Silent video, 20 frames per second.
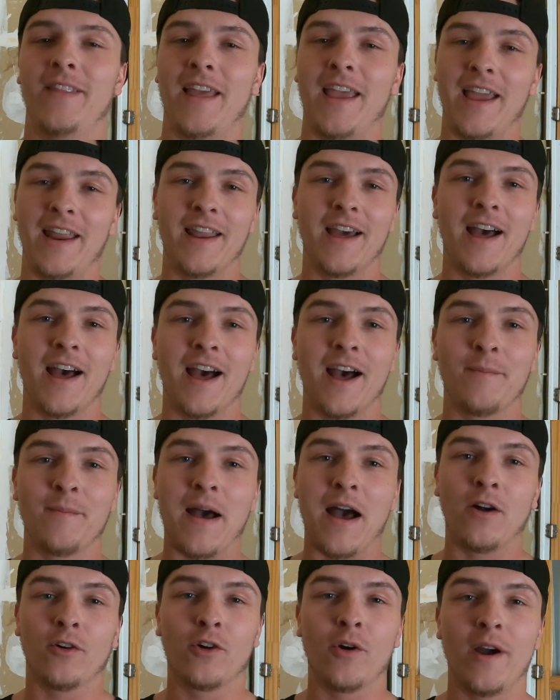And
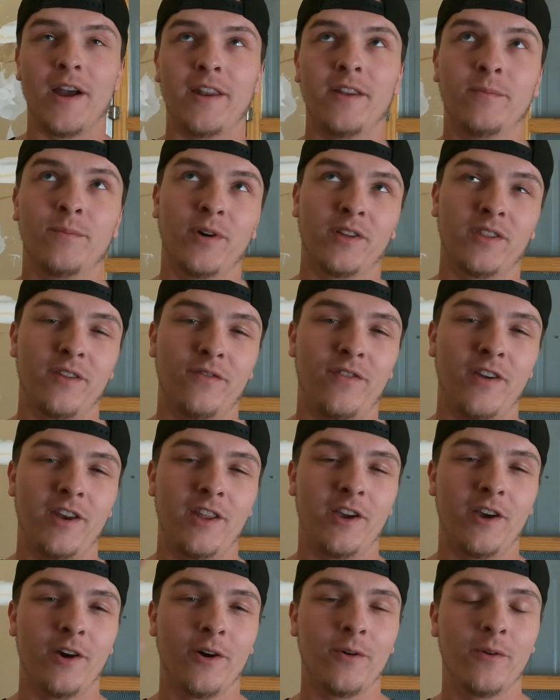I'll go ahead and put the
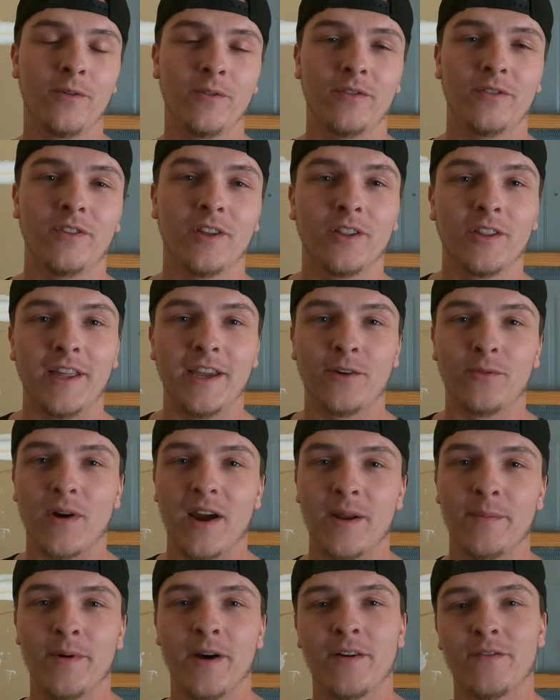video, a link
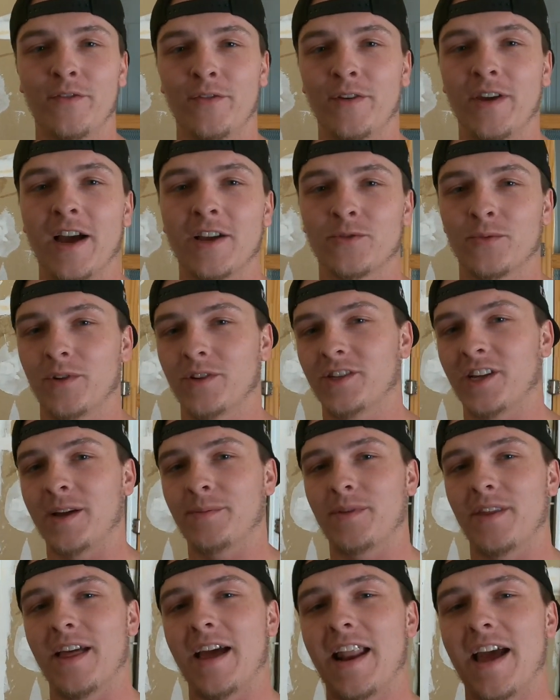right above if you guys wanna skip
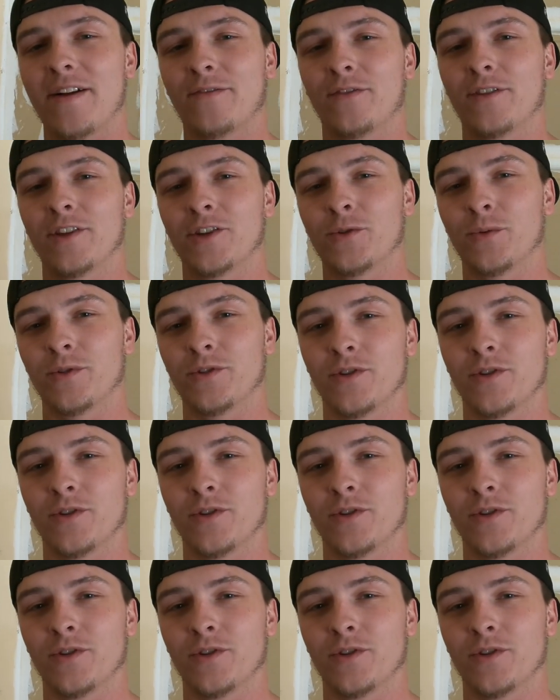to that after this one's